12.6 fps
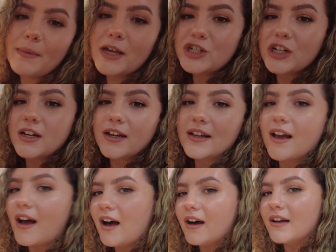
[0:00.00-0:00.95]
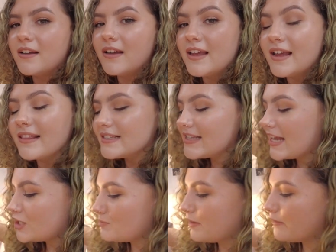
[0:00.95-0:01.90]
measure and cut this
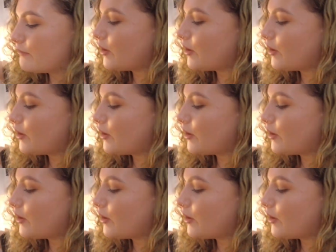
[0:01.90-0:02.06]
extra bit of